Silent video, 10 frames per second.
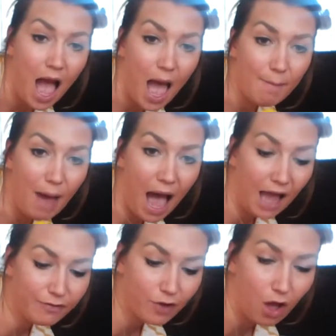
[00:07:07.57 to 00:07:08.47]
Um,
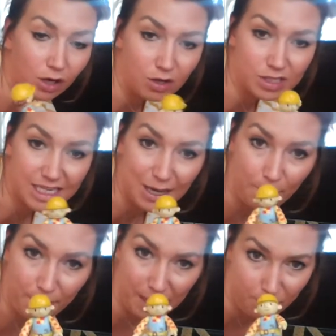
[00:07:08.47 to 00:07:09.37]
I've got lots of
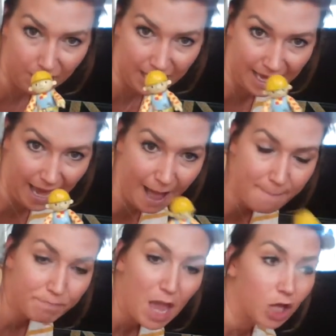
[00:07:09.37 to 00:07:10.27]
little people
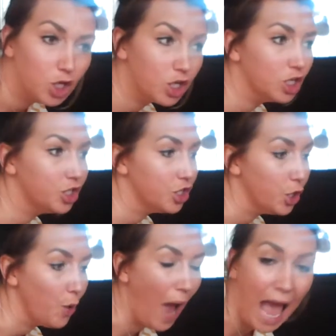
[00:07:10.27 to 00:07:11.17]
here. You could
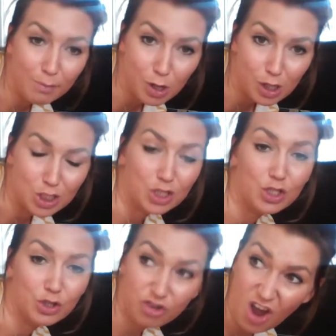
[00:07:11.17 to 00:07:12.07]
do animals, you
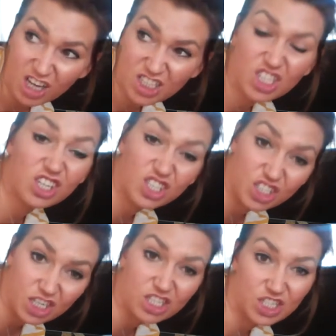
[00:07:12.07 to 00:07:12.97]
could do trucks, you
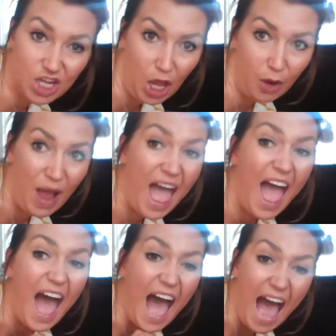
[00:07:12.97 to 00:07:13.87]
could just do a
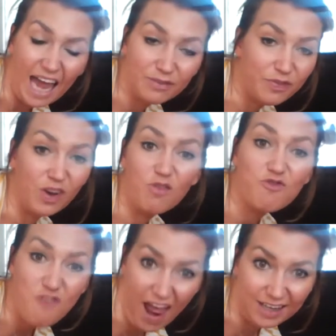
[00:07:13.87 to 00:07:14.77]
handful
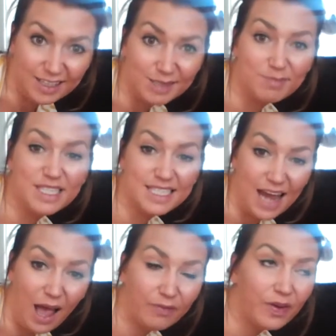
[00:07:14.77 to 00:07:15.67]
of random
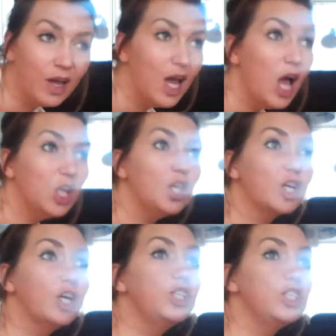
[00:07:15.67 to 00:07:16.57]
stuff.
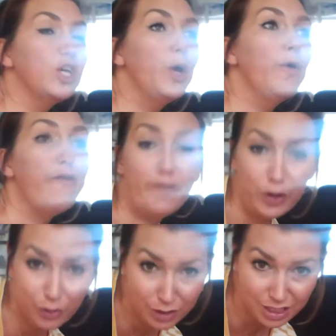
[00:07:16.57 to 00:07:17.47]
You could do
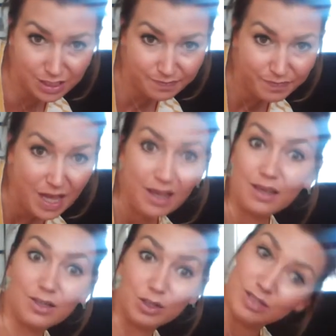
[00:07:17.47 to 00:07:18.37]
foods,
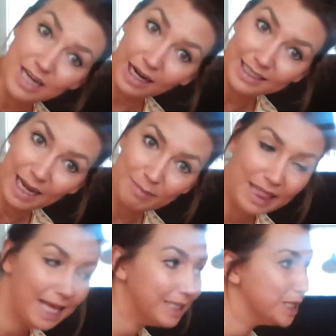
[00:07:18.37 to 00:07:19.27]
you could do snack
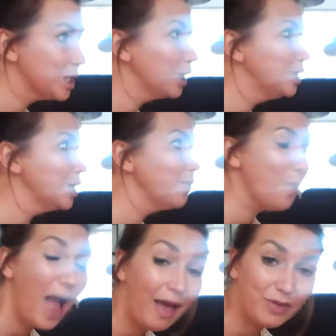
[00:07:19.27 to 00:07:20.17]
time in this, you could do
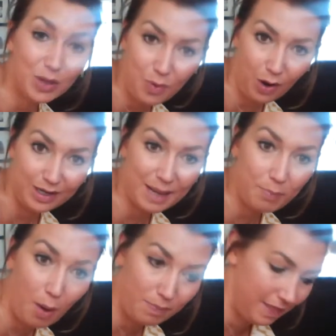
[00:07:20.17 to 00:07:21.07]
whatever you want,
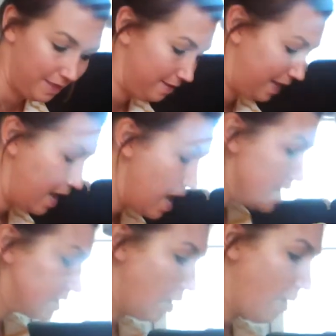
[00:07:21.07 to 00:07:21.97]
pop this in there.
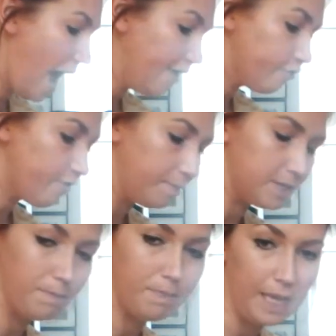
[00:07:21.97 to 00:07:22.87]
So I grabbed
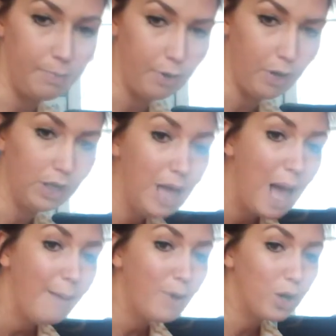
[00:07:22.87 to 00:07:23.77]
some people,
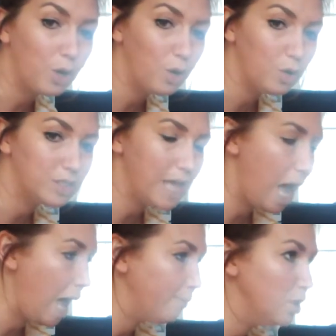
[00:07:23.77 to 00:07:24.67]
but of course,
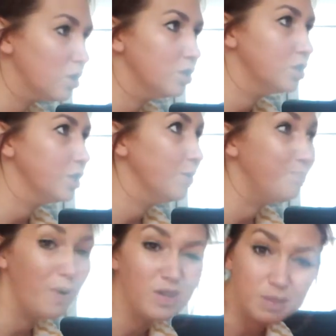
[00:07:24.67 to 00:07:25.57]
um, you could
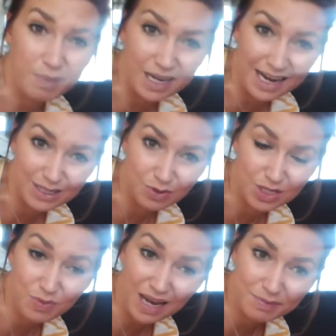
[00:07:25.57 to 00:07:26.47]
do bugs would be a nice
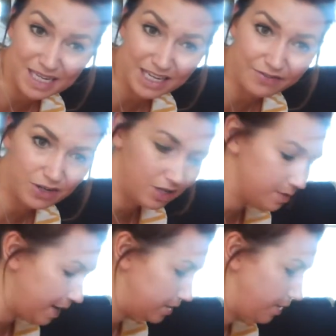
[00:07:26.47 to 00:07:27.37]
one as well, particularly if you're
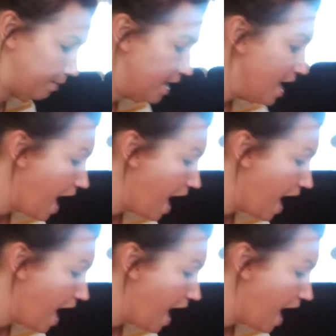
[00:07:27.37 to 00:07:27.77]
doing spiders web.